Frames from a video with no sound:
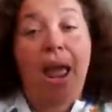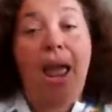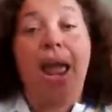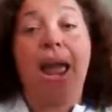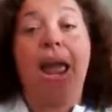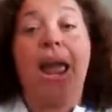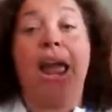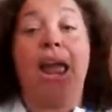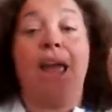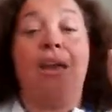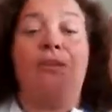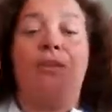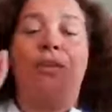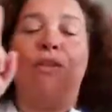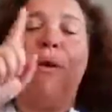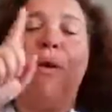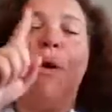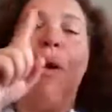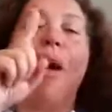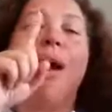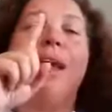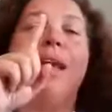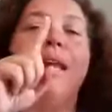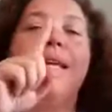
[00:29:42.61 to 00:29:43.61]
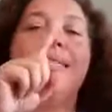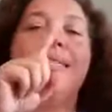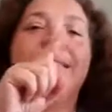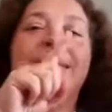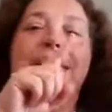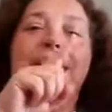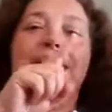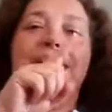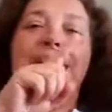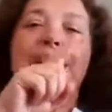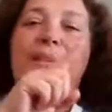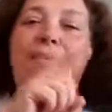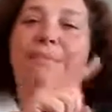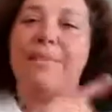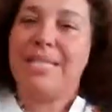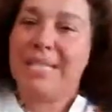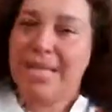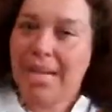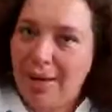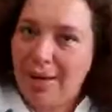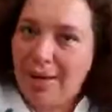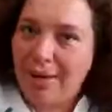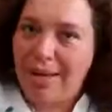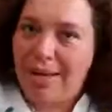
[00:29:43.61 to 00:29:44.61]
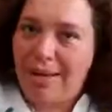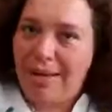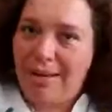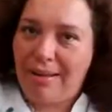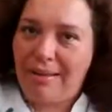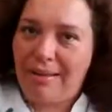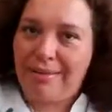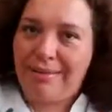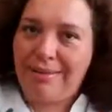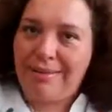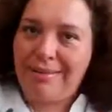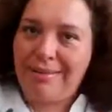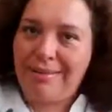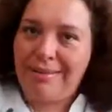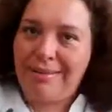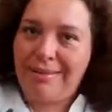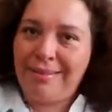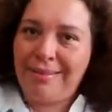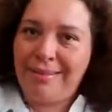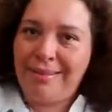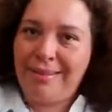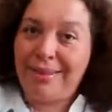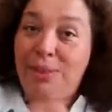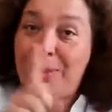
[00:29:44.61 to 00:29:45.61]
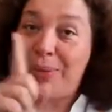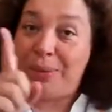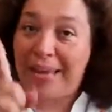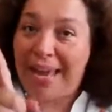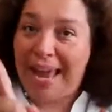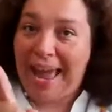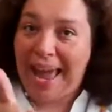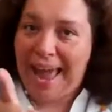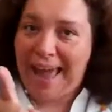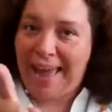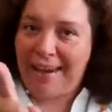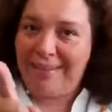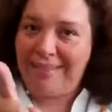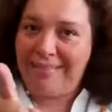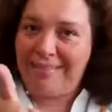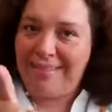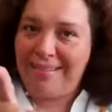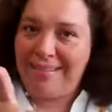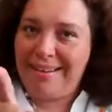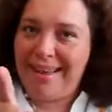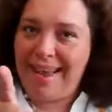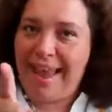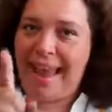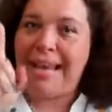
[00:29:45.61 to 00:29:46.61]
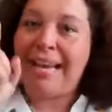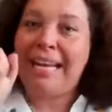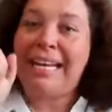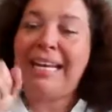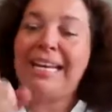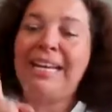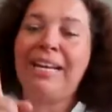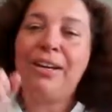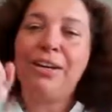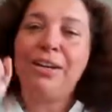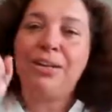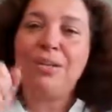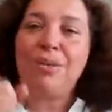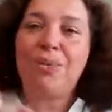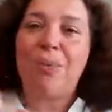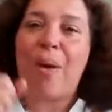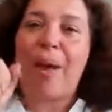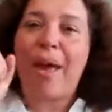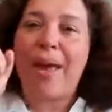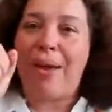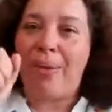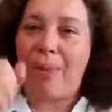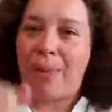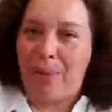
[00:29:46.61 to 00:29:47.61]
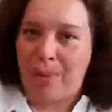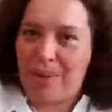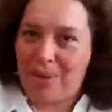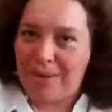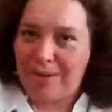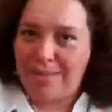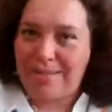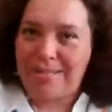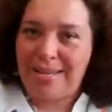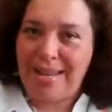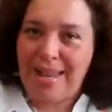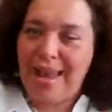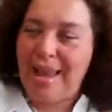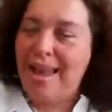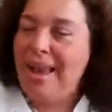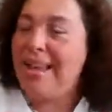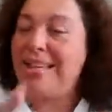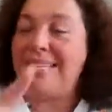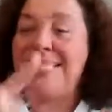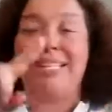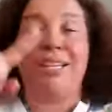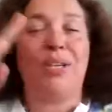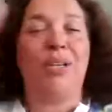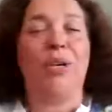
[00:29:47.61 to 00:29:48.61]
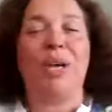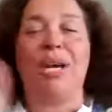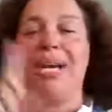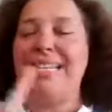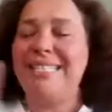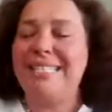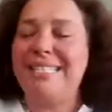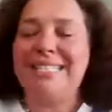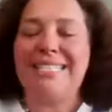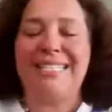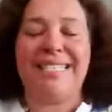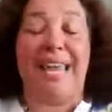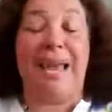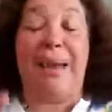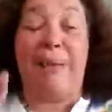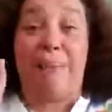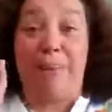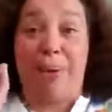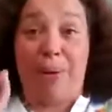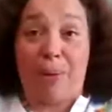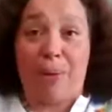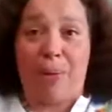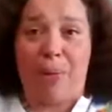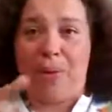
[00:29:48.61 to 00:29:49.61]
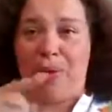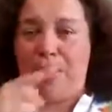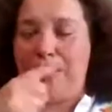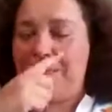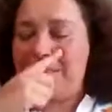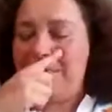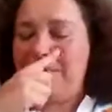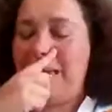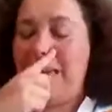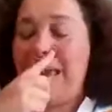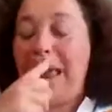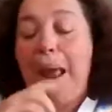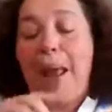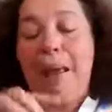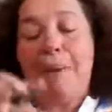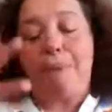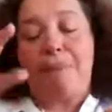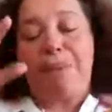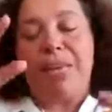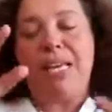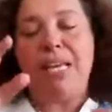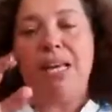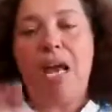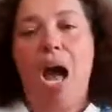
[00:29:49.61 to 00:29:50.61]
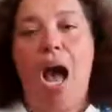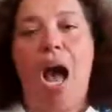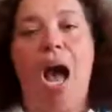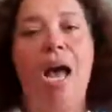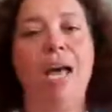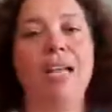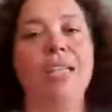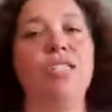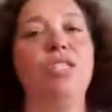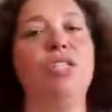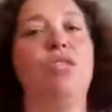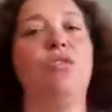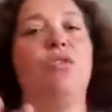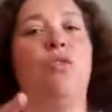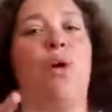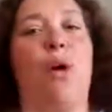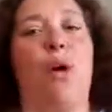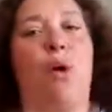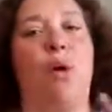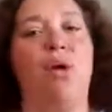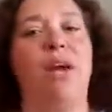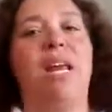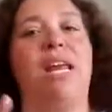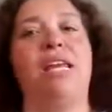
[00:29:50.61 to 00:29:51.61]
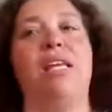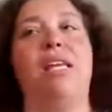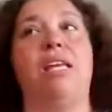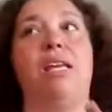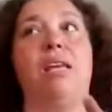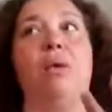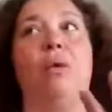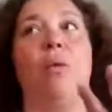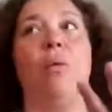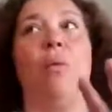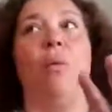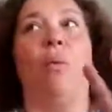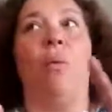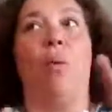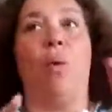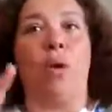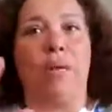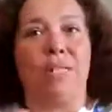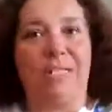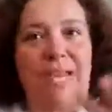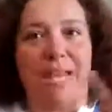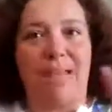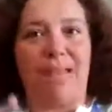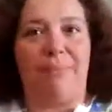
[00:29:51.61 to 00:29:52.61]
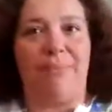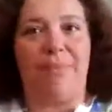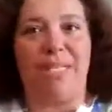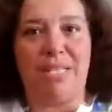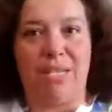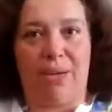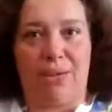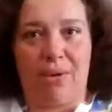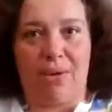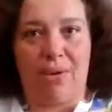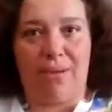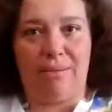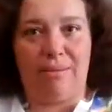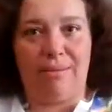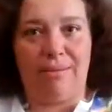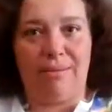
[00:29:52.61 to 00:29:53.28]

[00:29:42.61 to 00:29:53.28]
If you've already studied the material, you can. And here's why it works. It's the craziest thing, but it works. Because you've already worked on the material